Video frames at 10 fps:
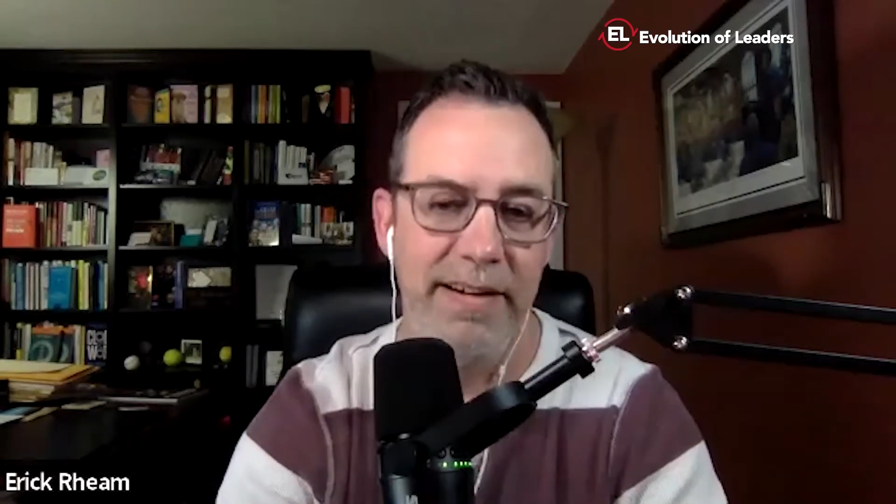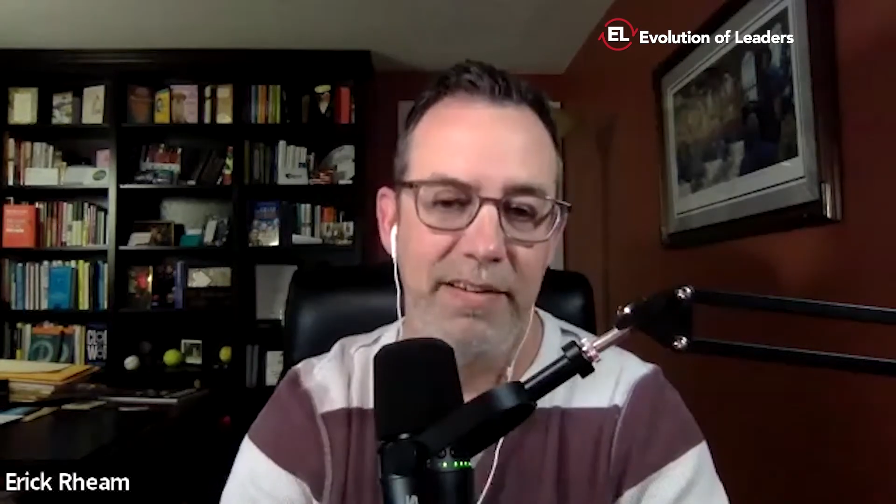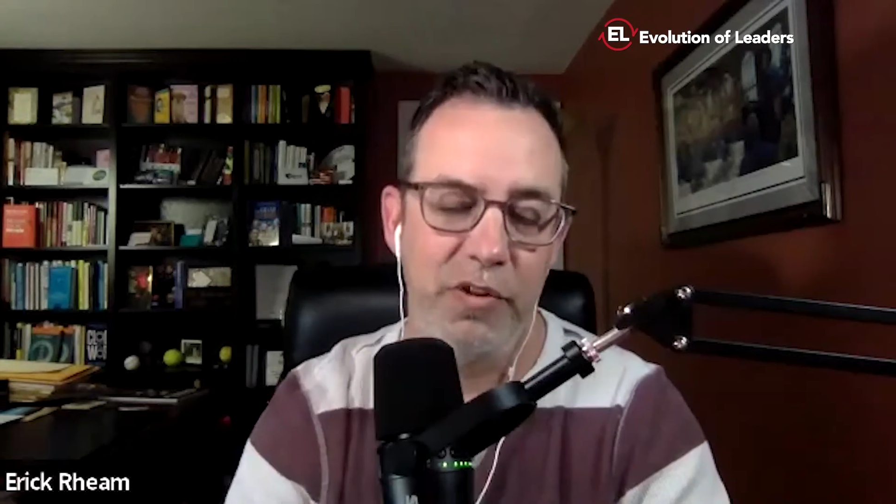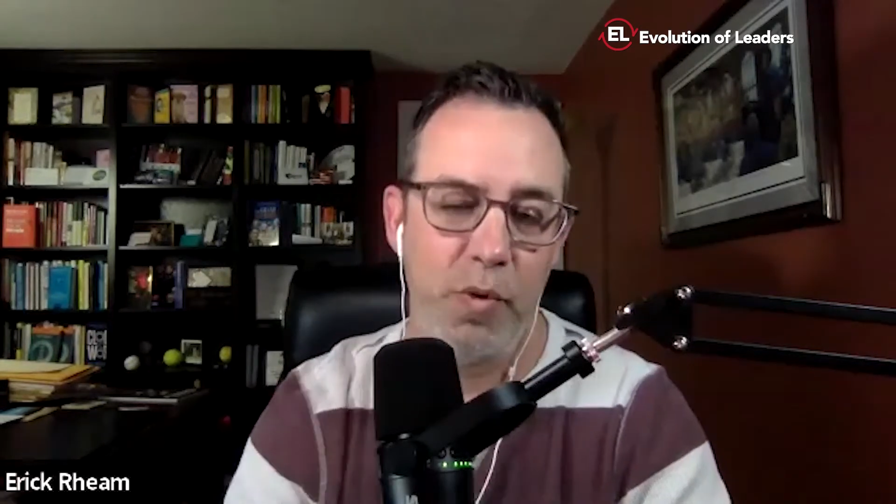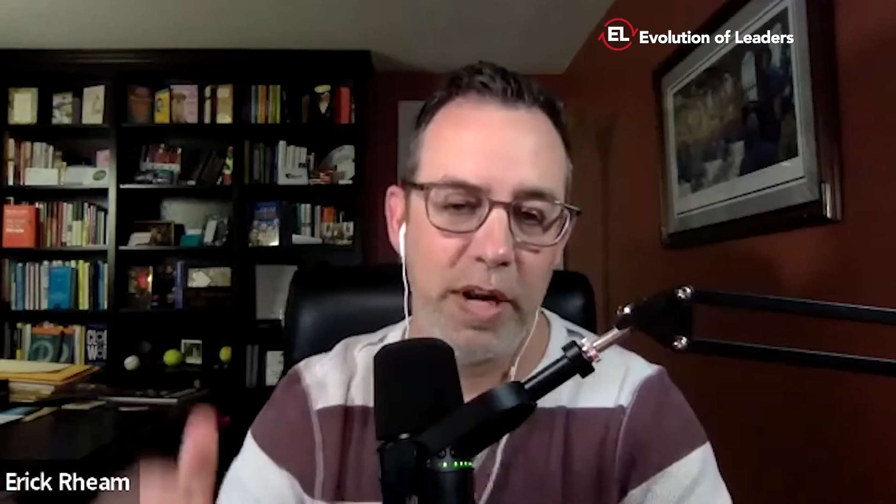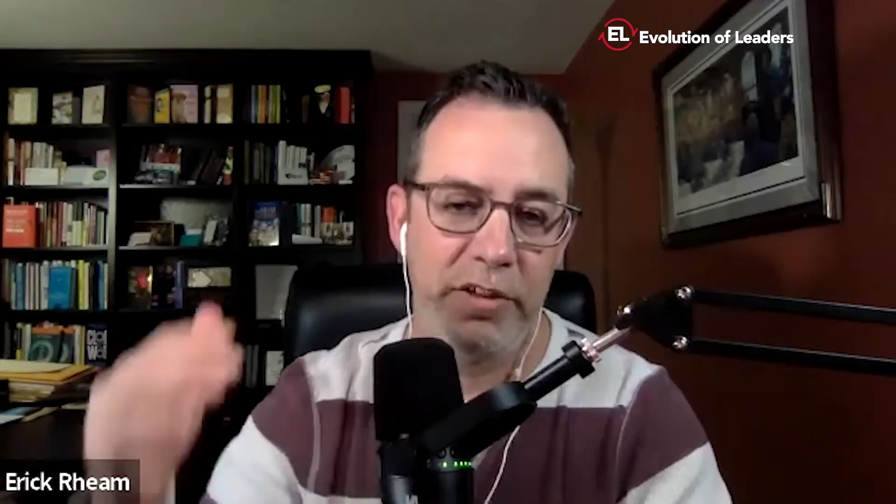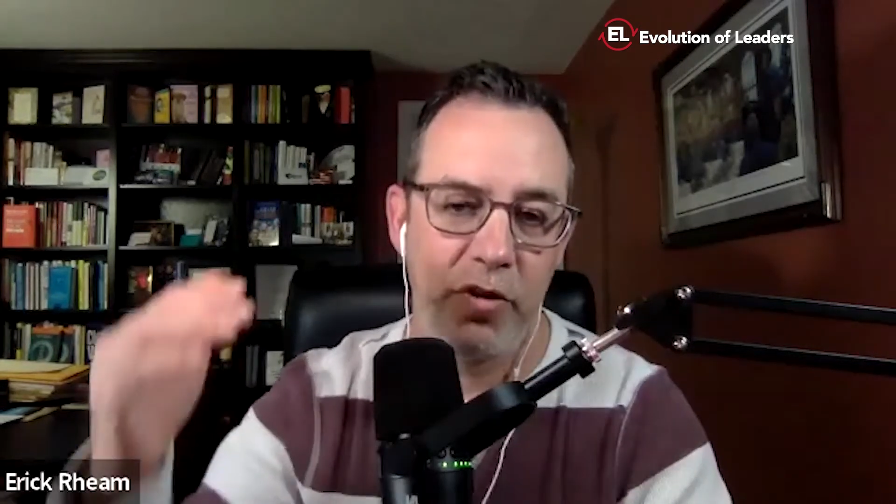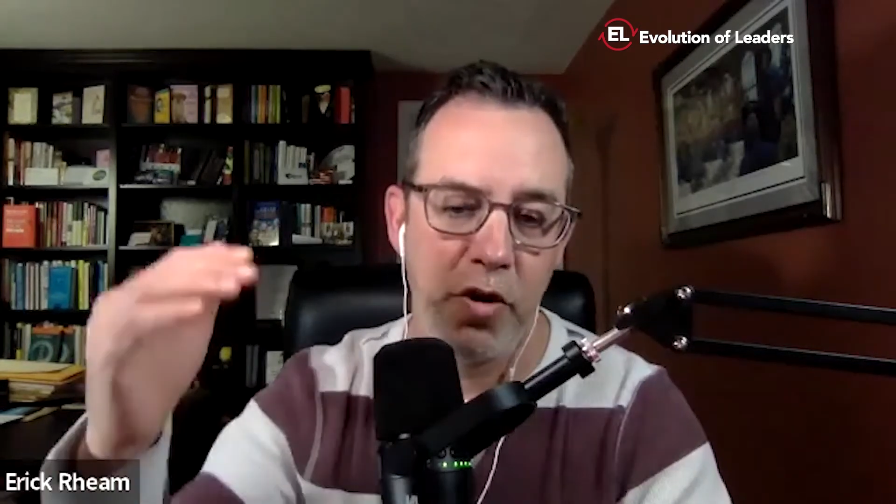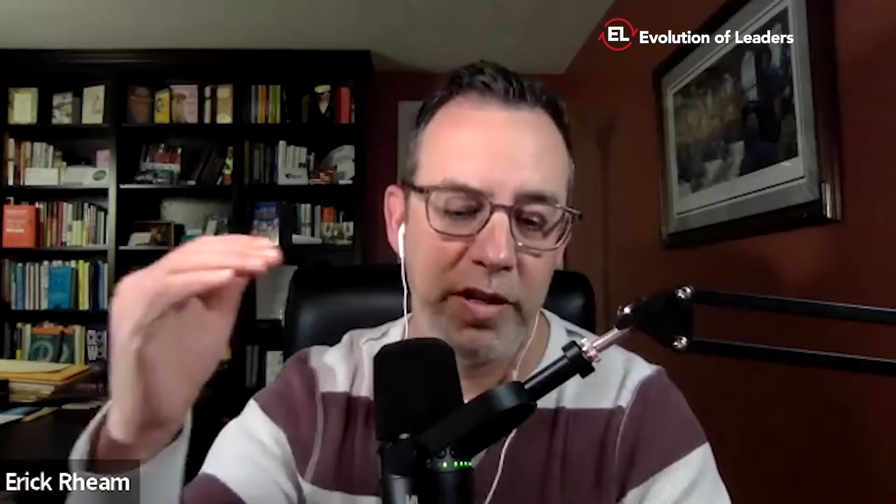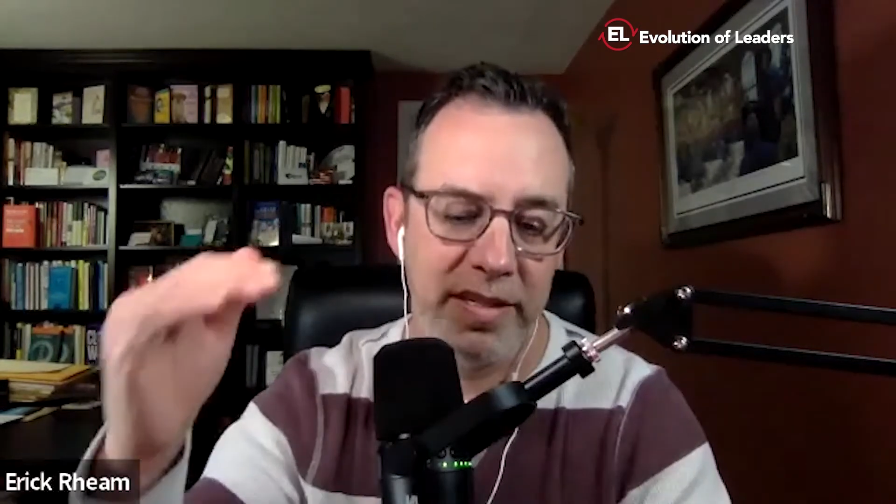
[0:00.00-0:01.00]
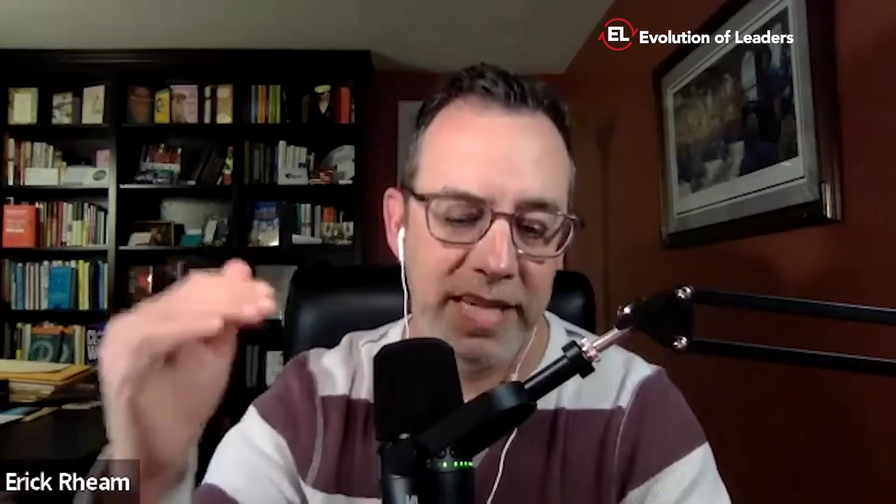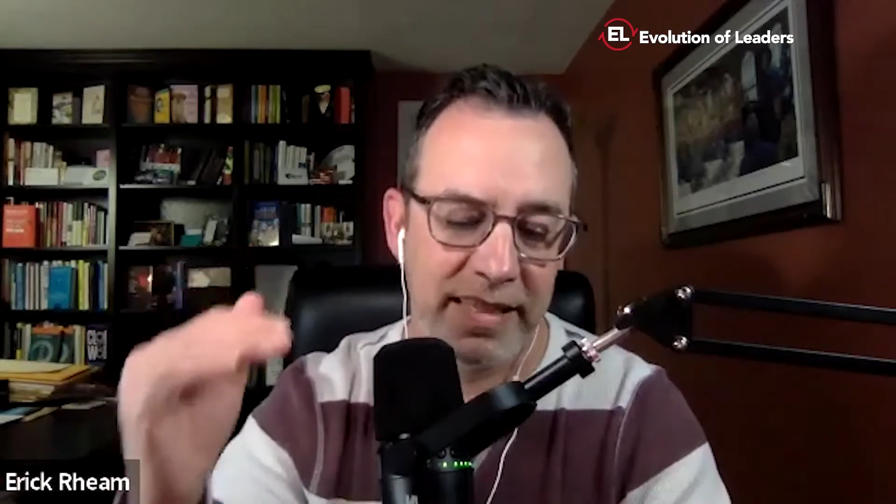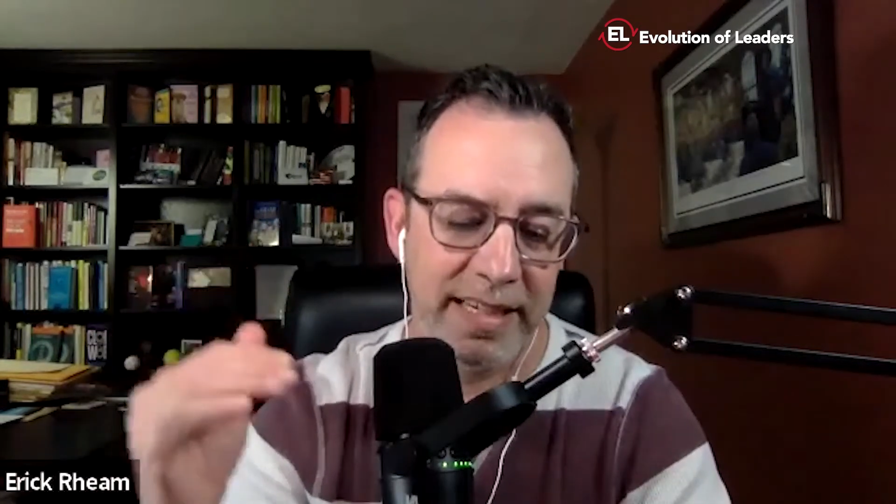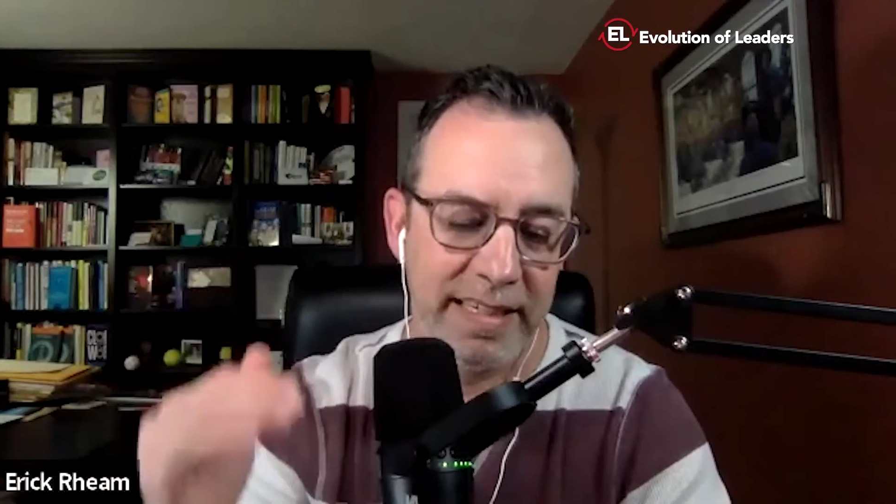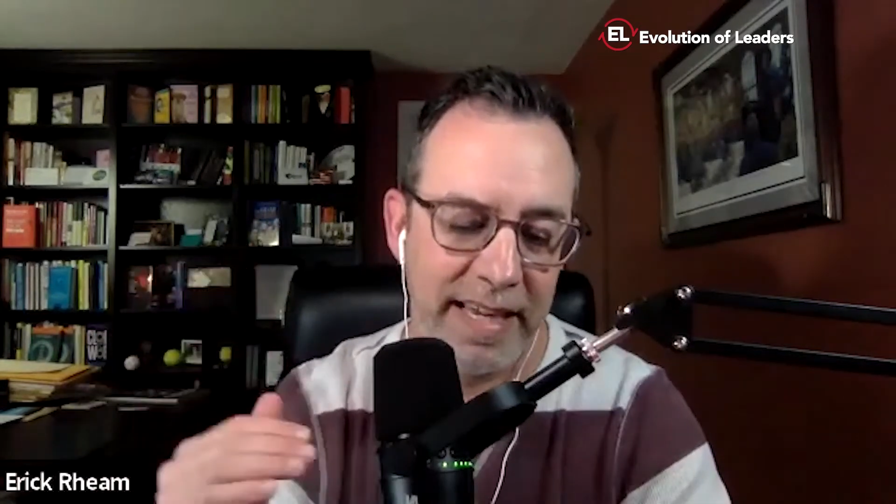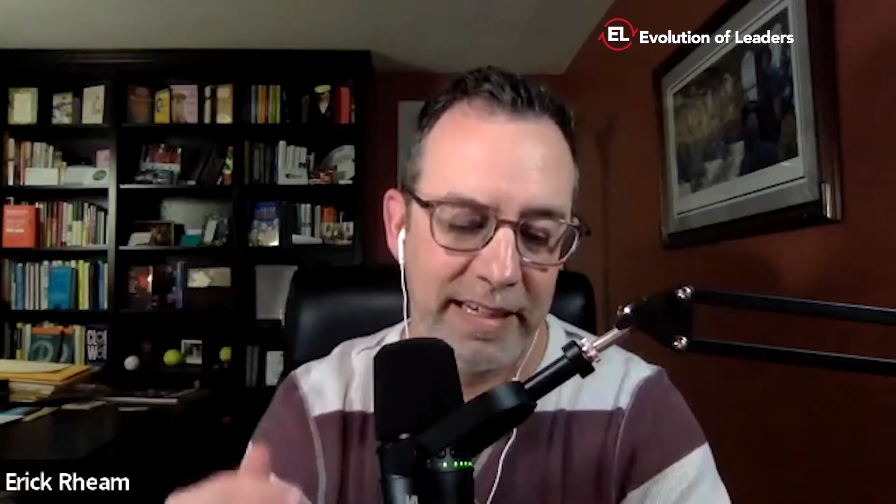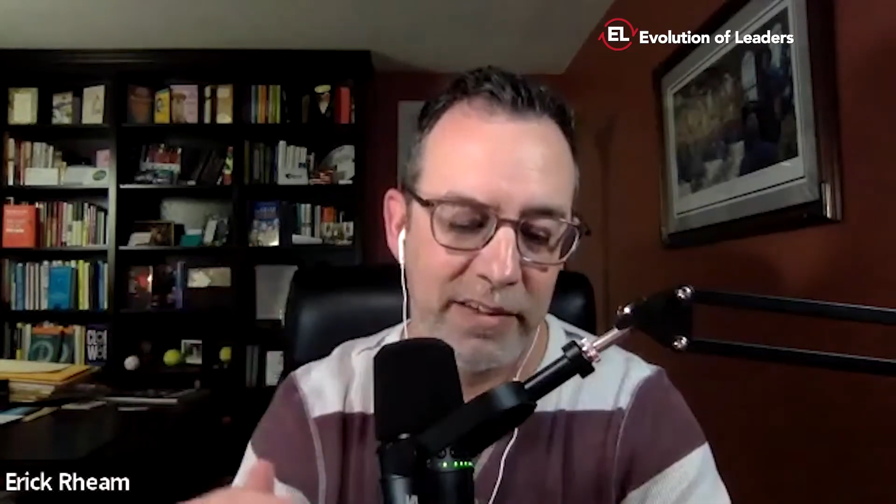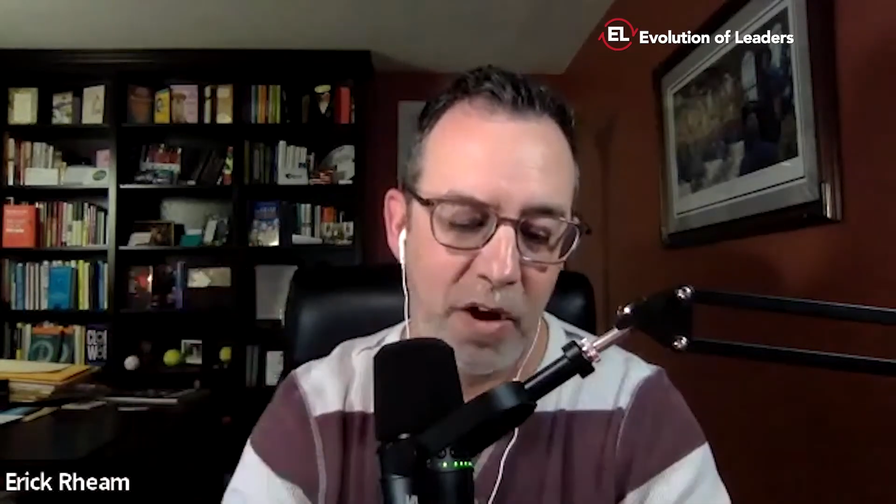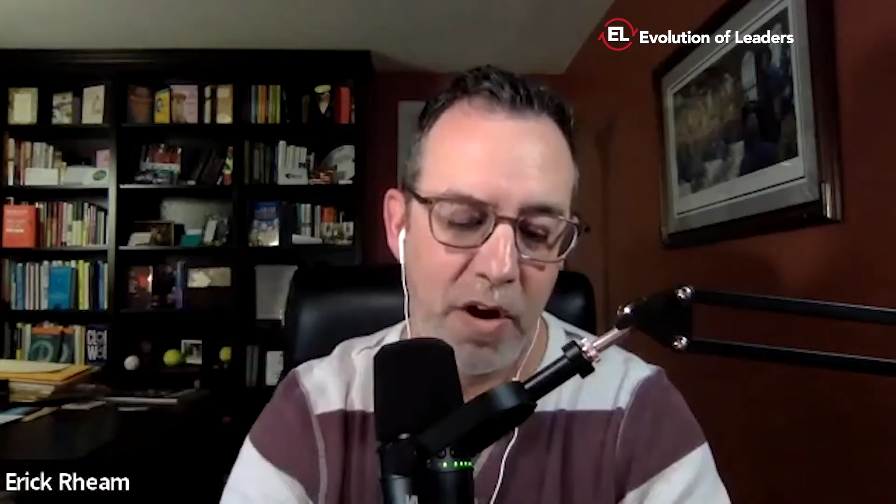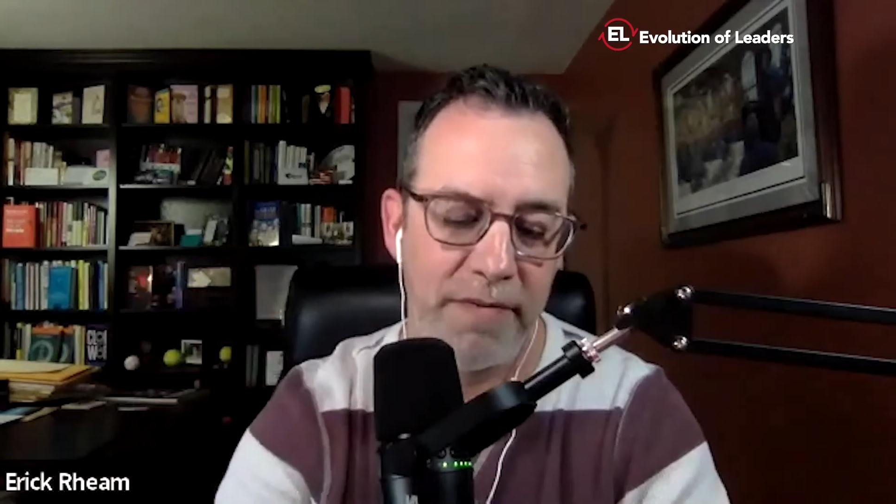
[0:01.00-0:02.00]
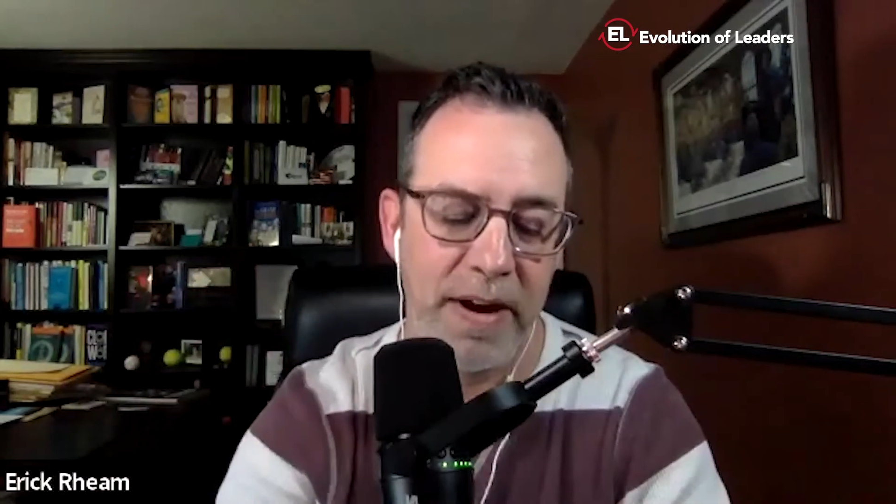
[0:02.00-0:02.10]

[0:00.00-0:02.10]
So when I started to tick these things off,